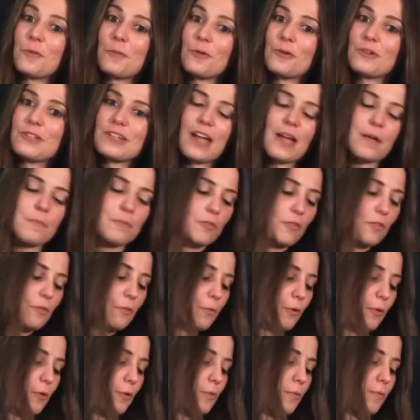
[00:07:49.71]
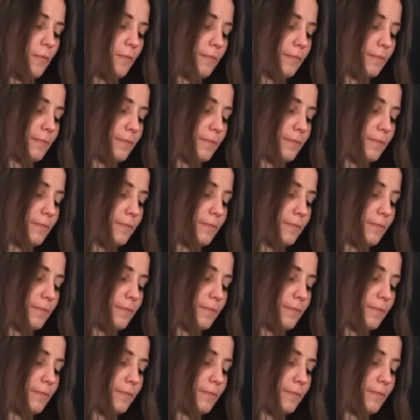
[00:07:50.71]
one more time through.